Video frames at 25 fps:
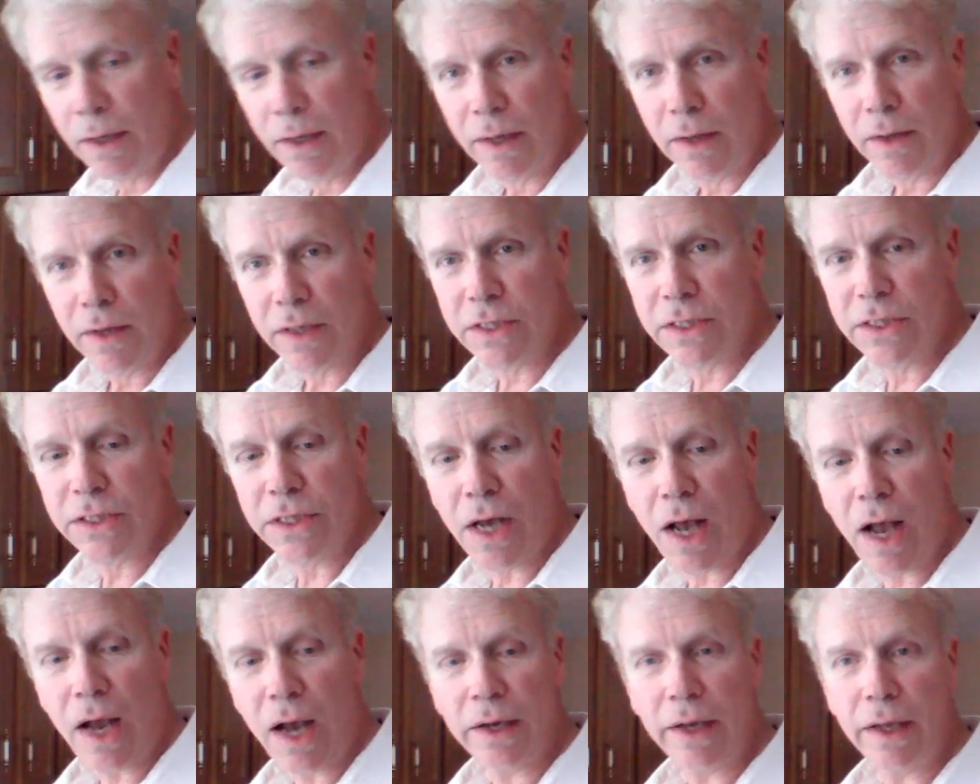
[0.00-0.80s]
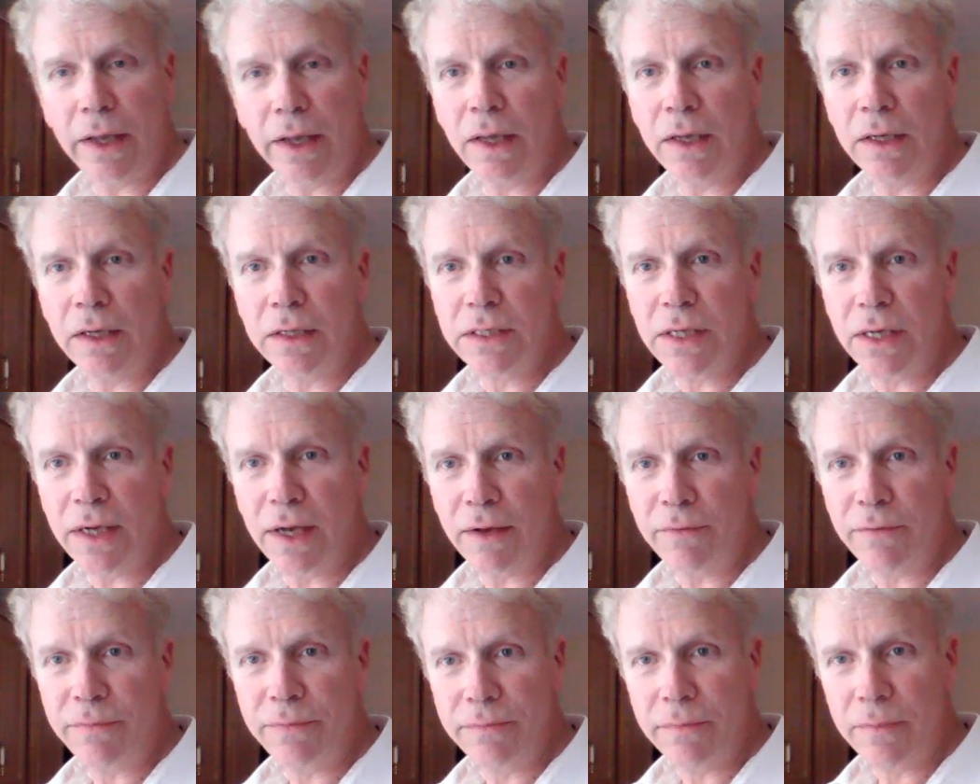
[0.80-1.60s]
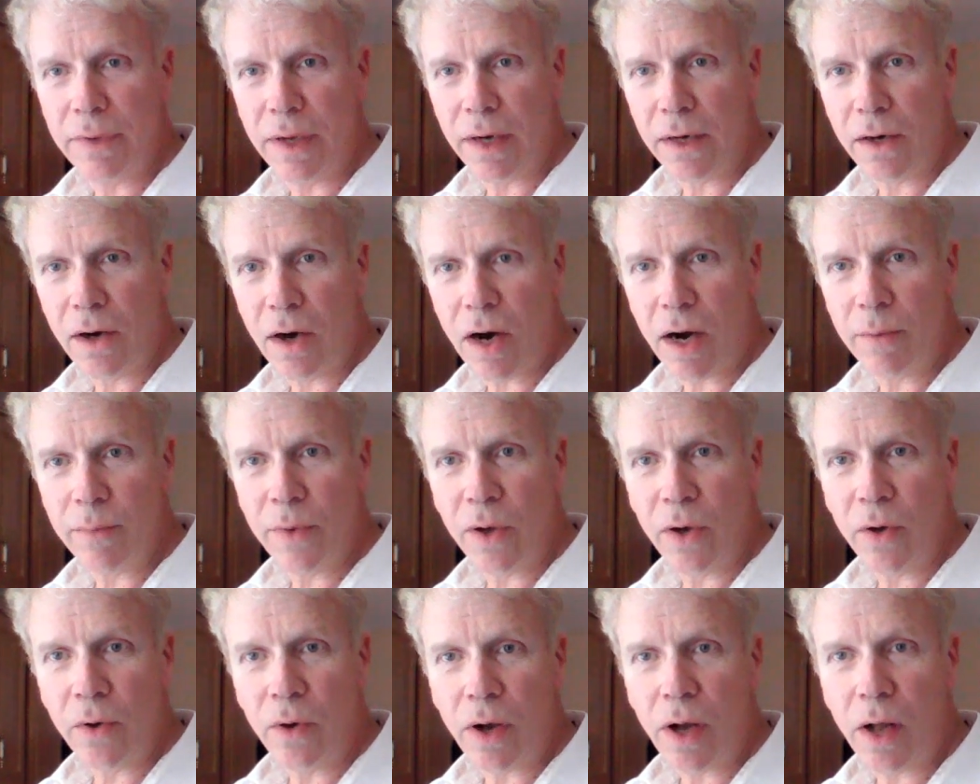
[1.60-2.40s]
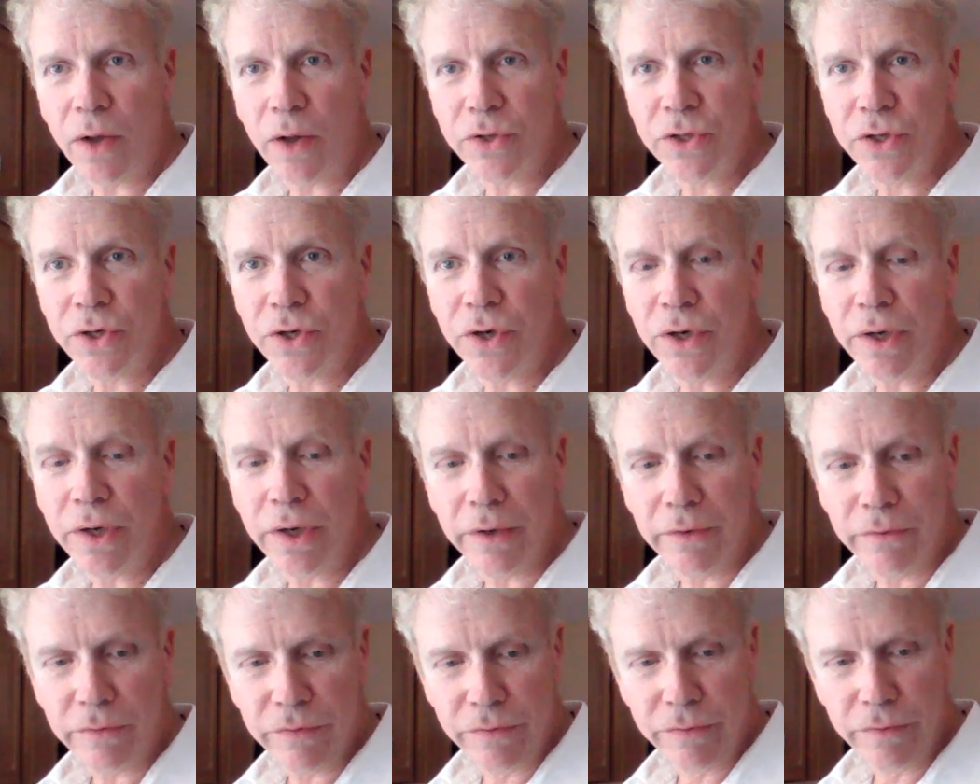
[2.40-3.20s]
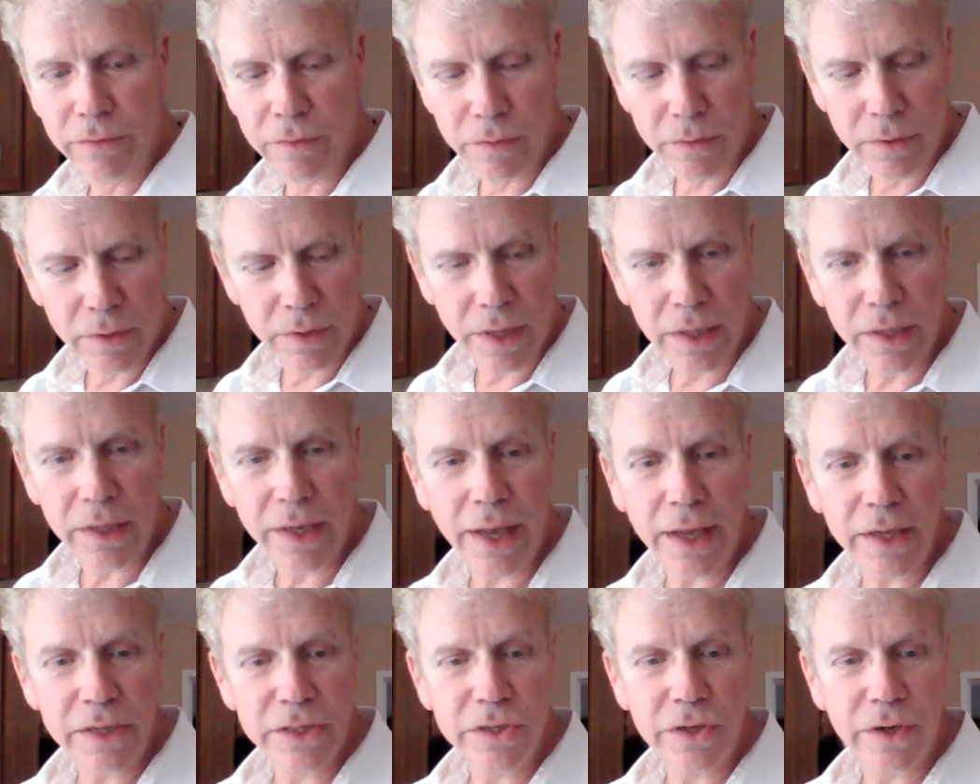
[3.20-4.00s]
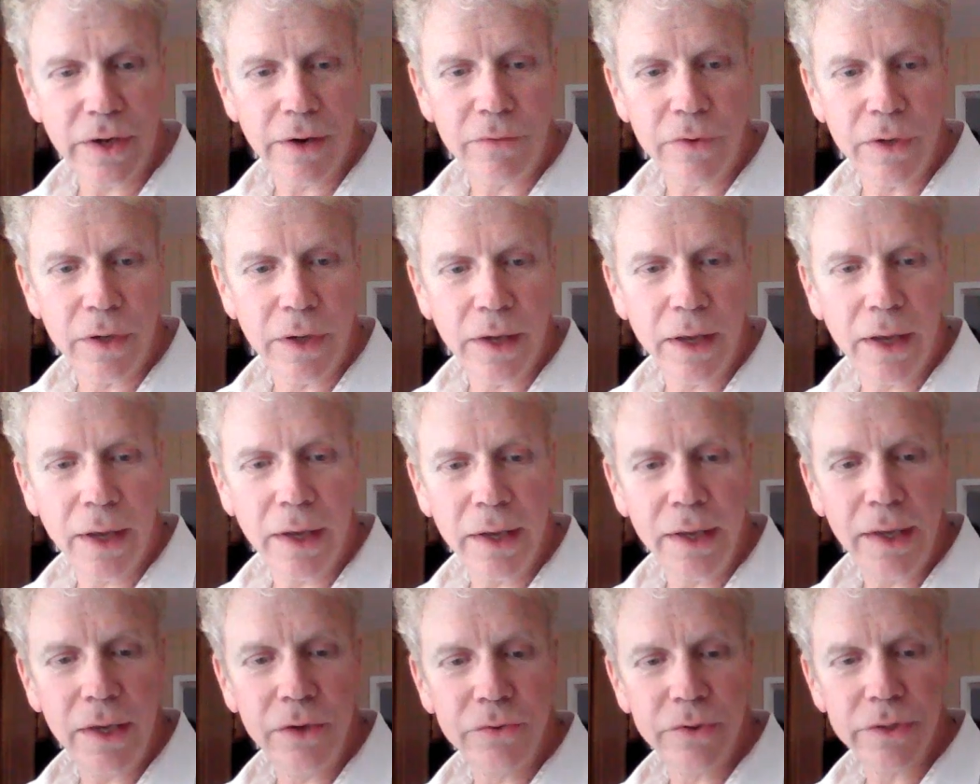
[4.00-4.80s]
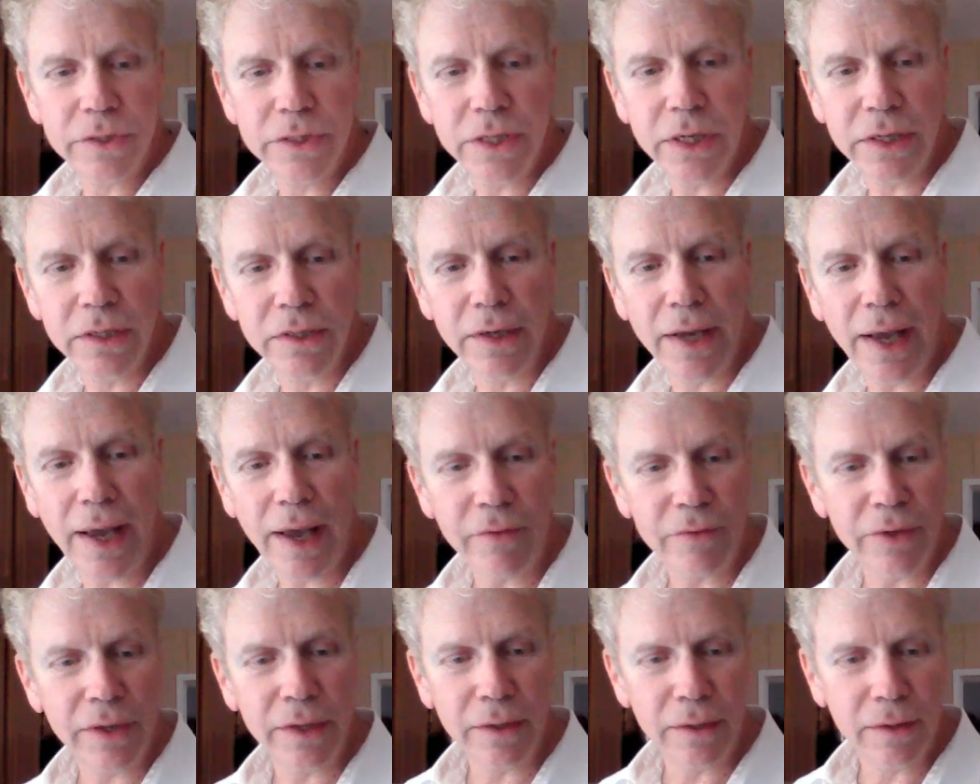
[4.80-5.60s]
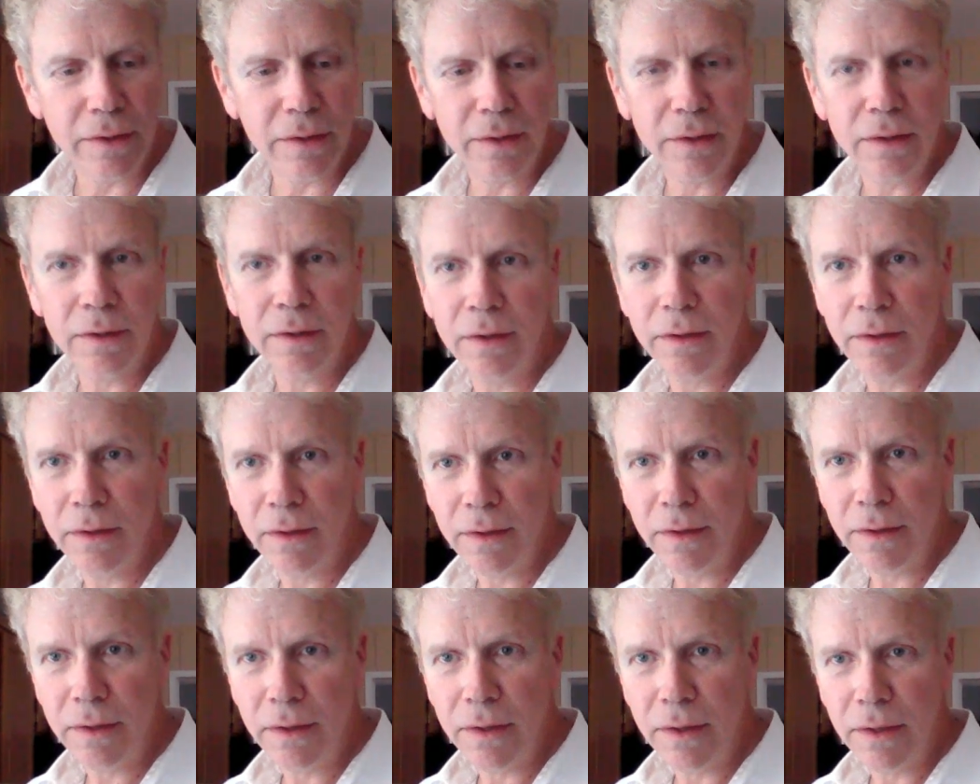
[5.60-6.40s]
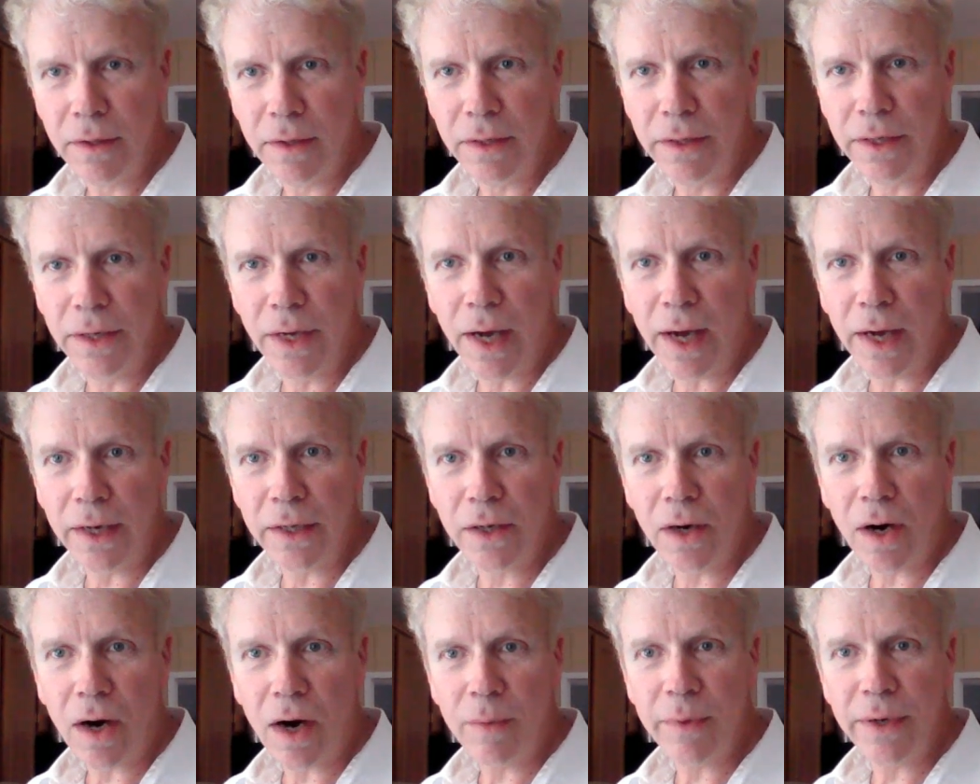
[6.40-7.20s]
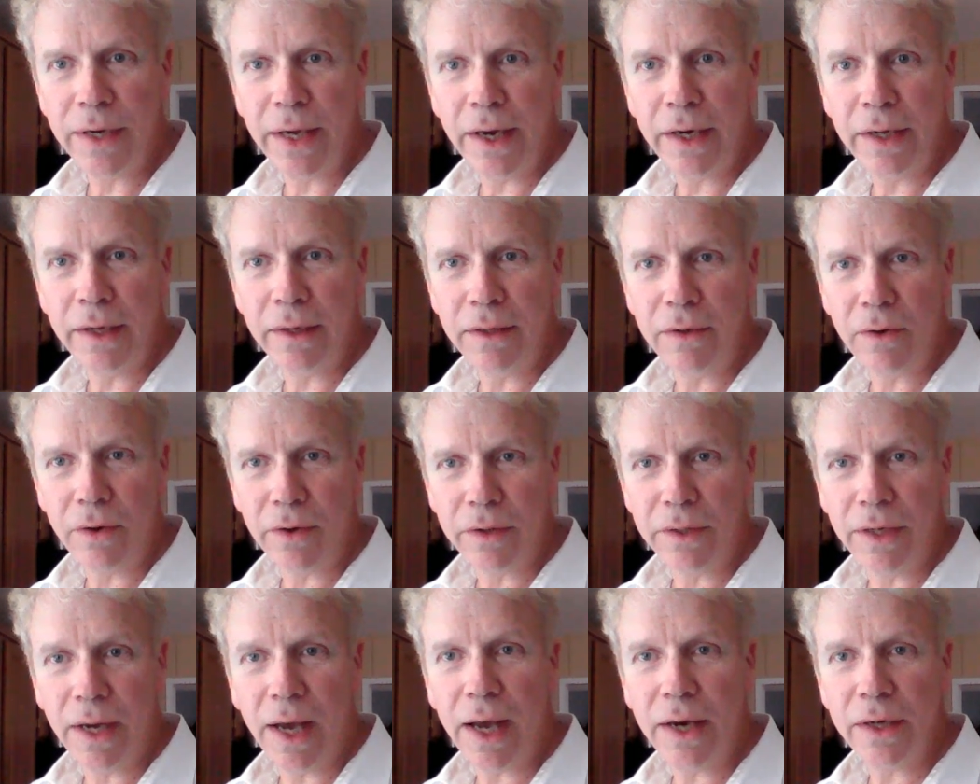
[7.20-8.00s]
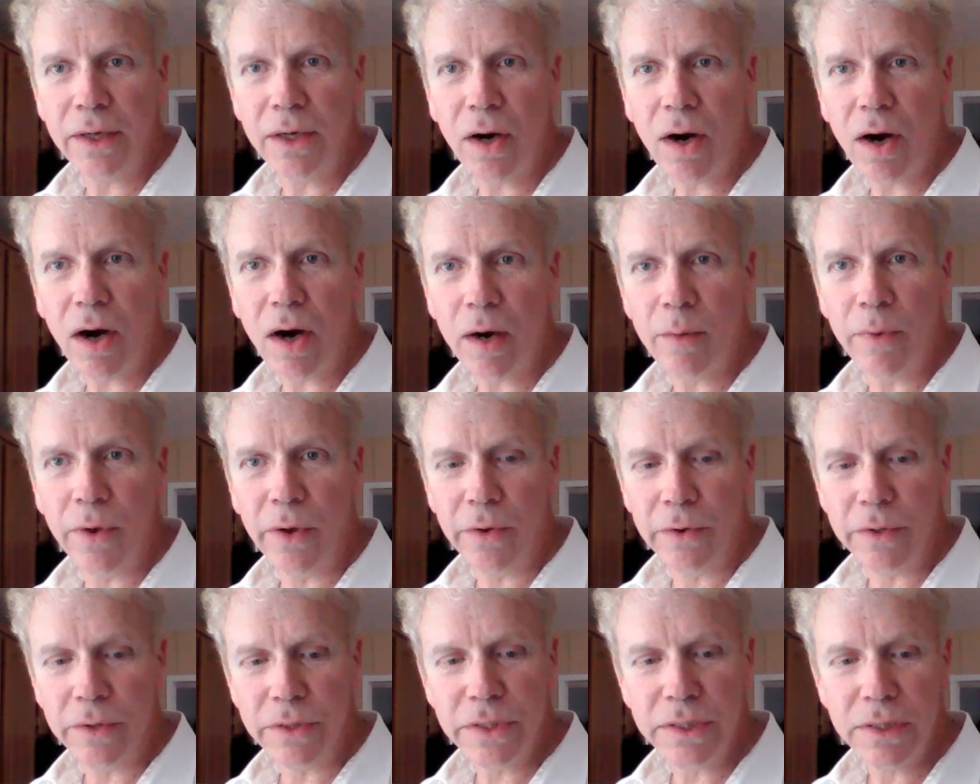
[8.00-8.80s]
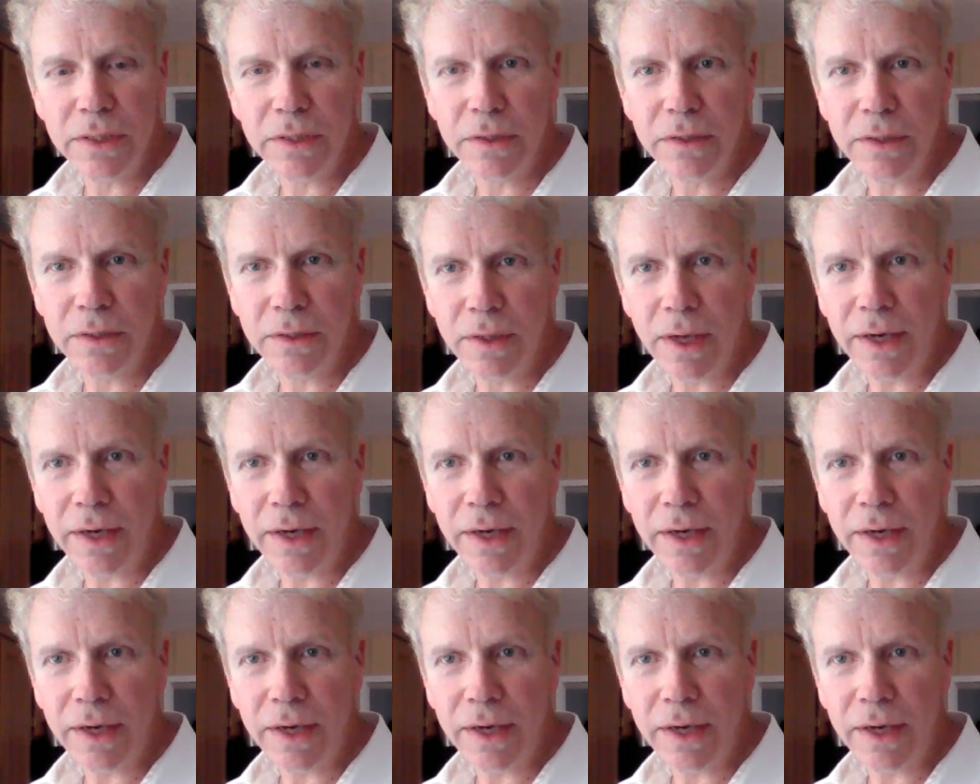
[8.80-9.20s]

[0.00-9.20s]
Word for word: The stock is uh, a carbo alternative, in case you're ever uh, interested in having non-carbonated or non-carbos. I